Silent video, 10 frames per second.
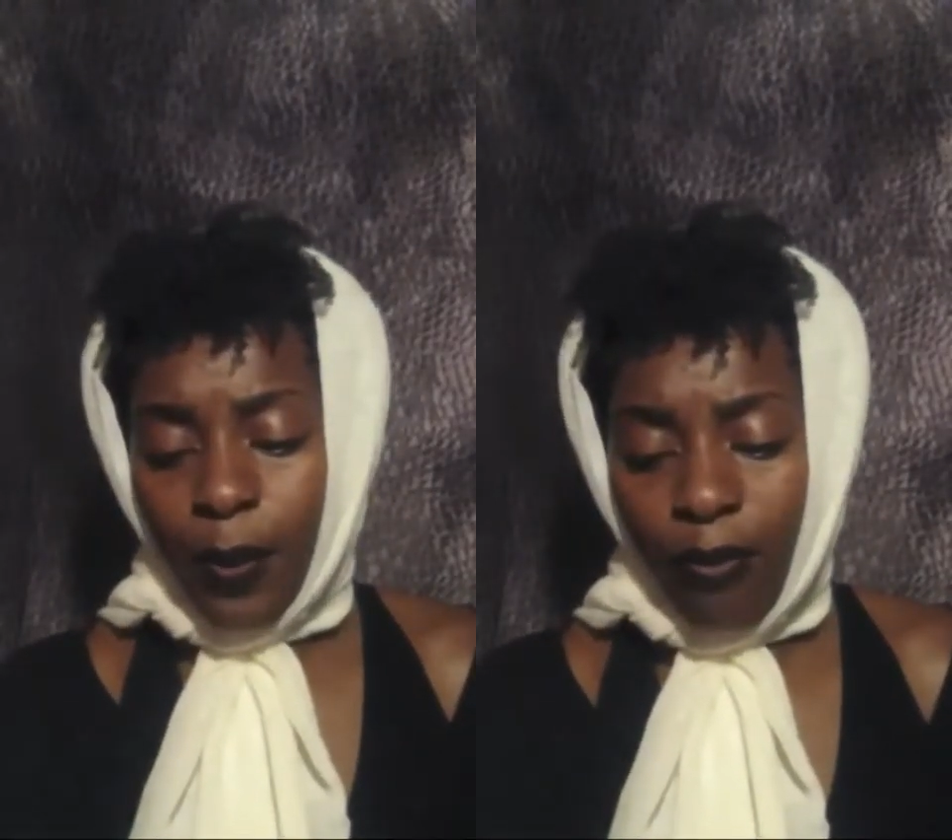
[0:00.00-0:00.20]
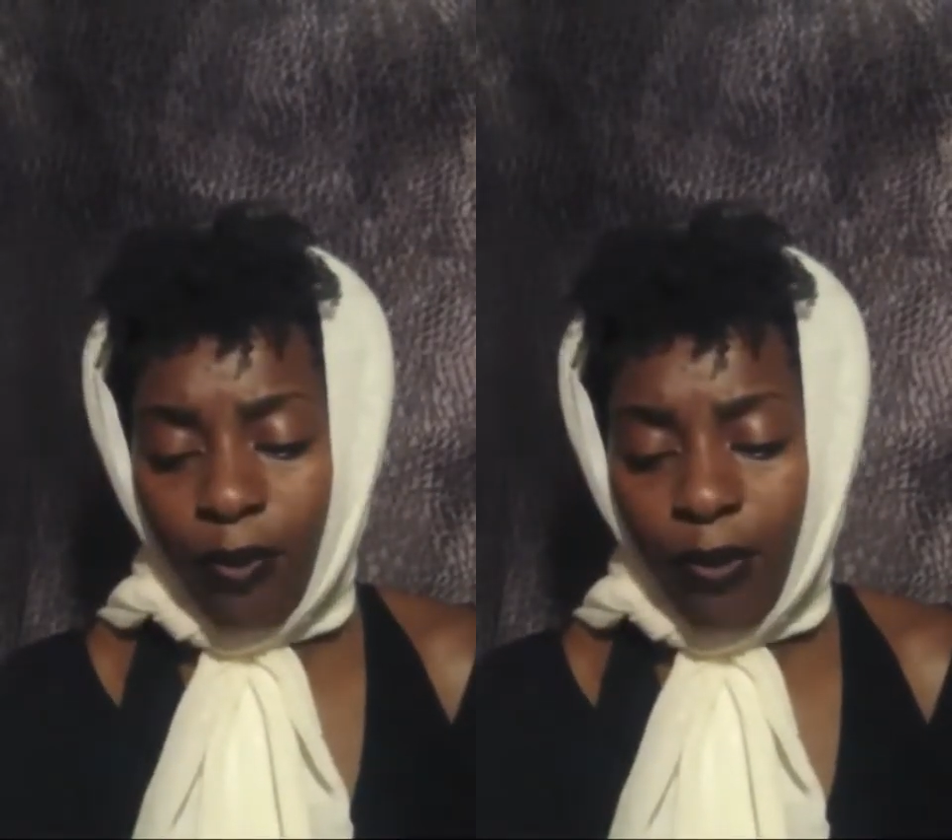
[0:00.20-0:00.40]

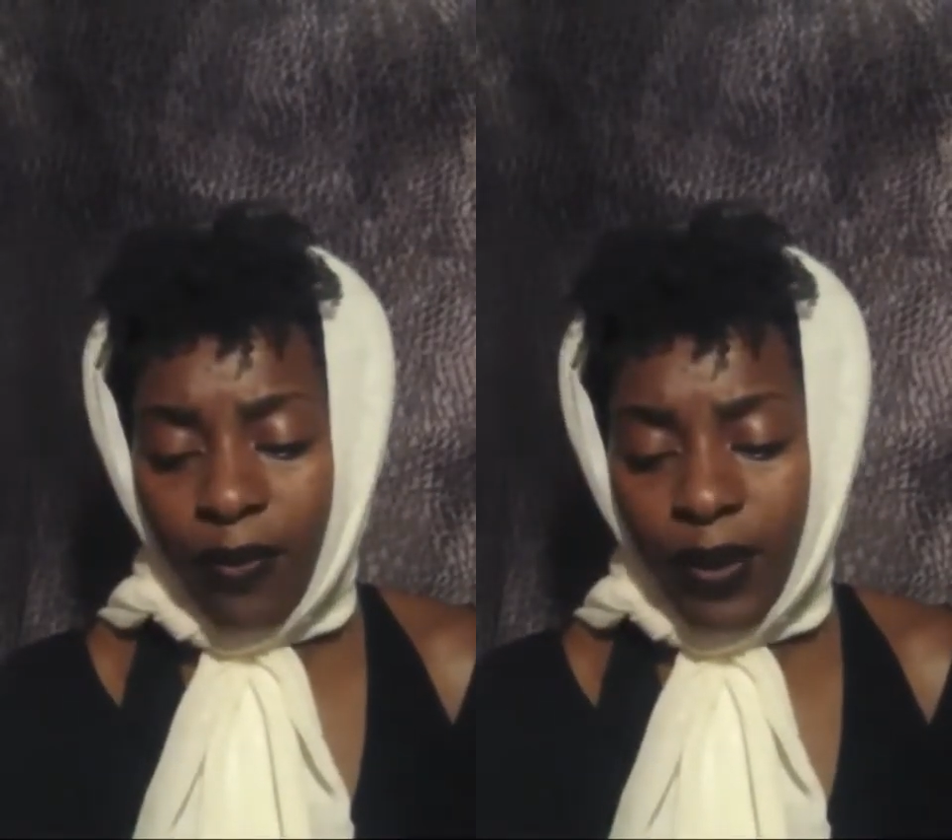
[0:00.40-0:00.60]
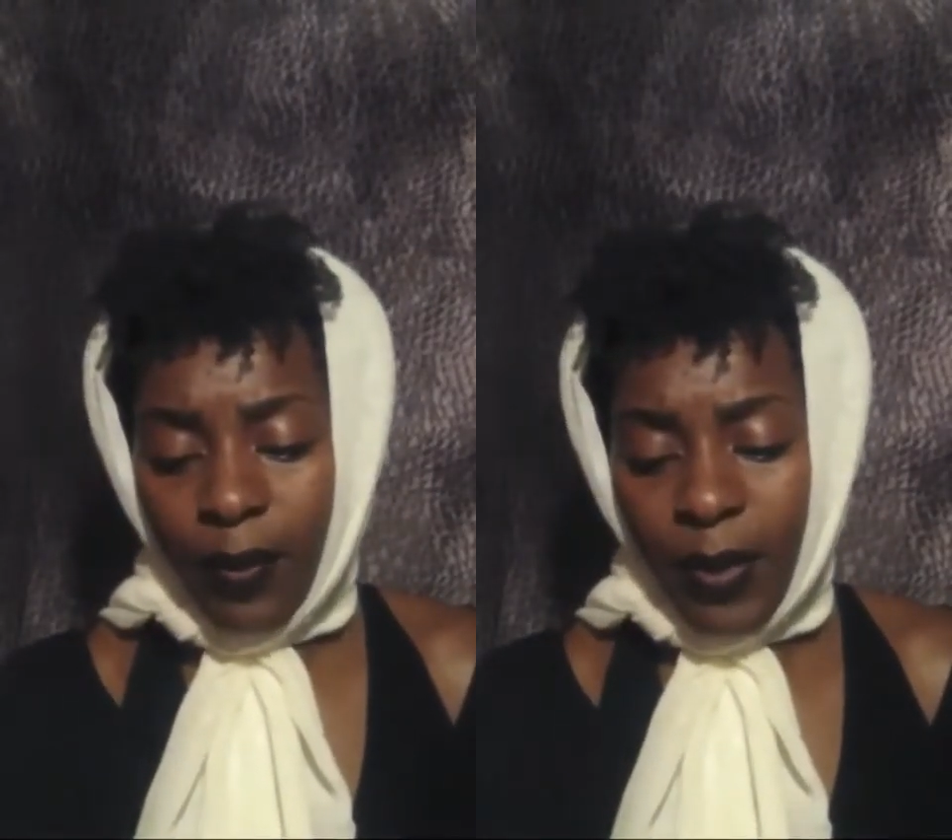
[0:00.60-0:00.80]
rather
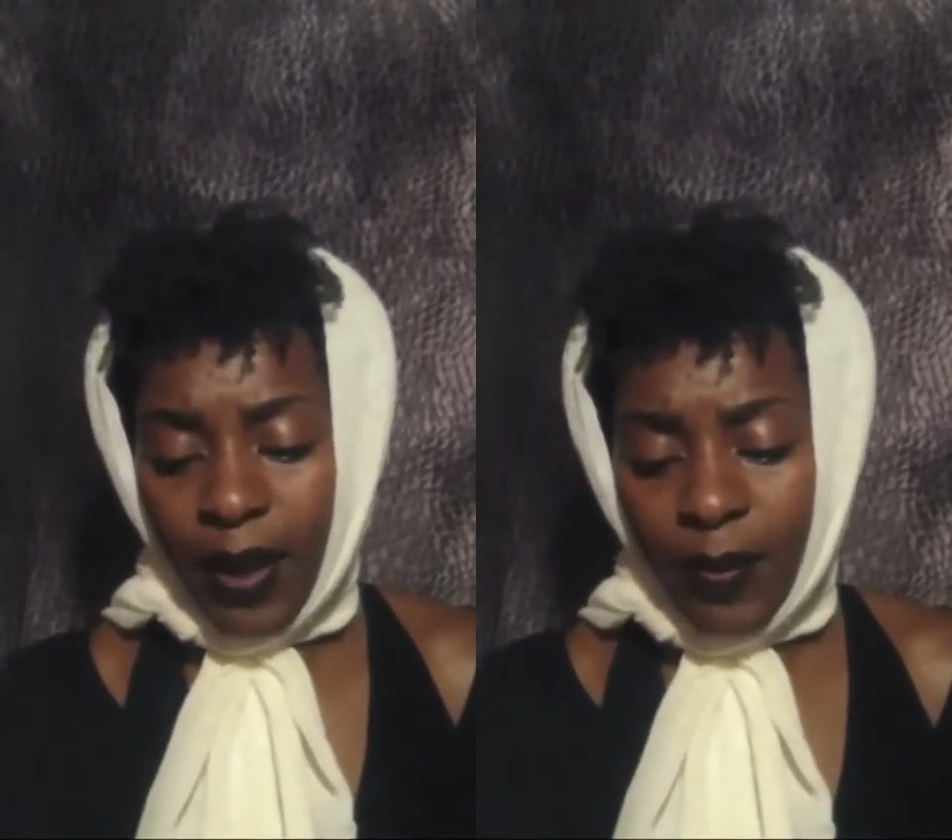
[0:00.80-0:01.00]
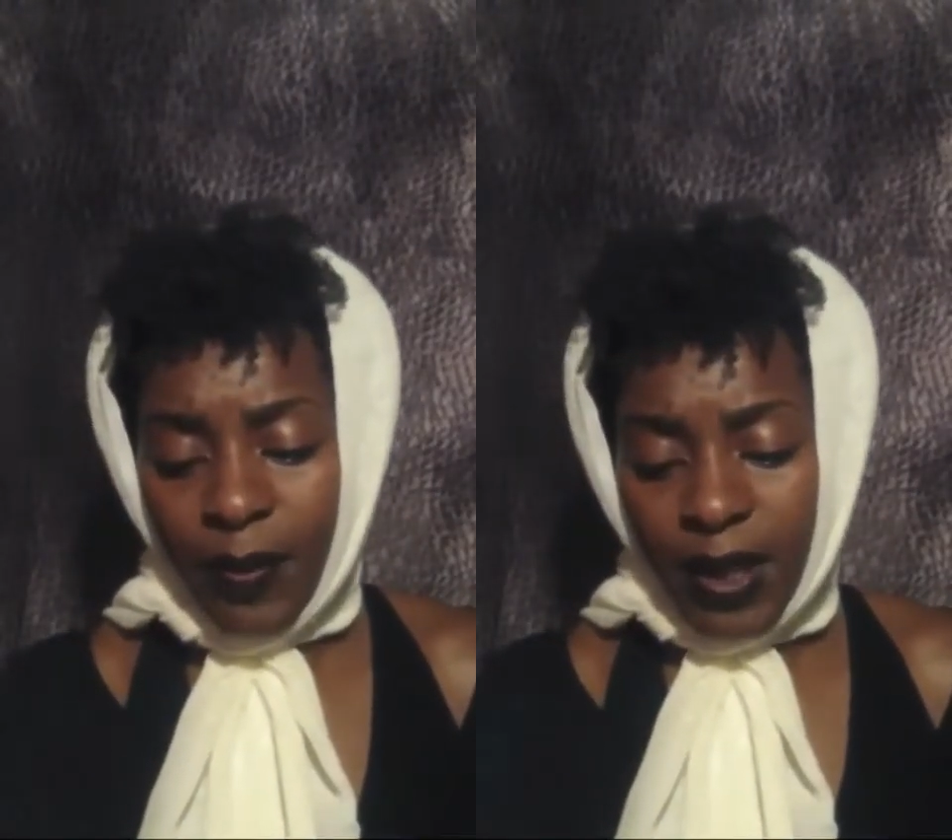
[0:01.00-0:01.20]
than about
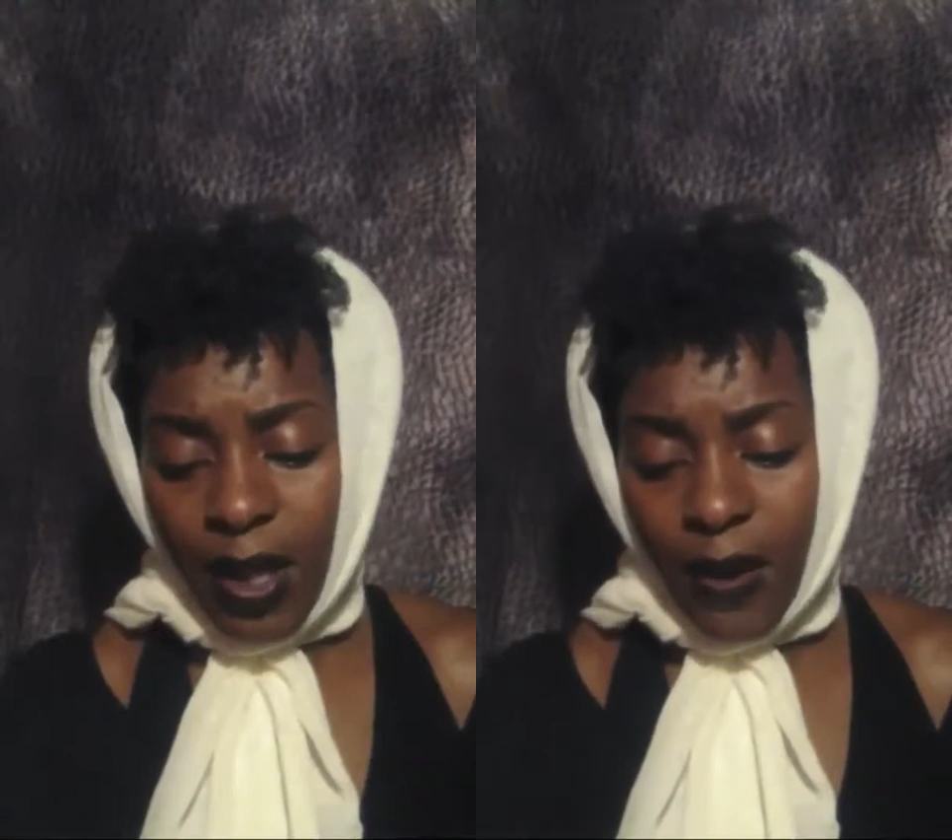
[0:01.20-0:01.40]
themselves.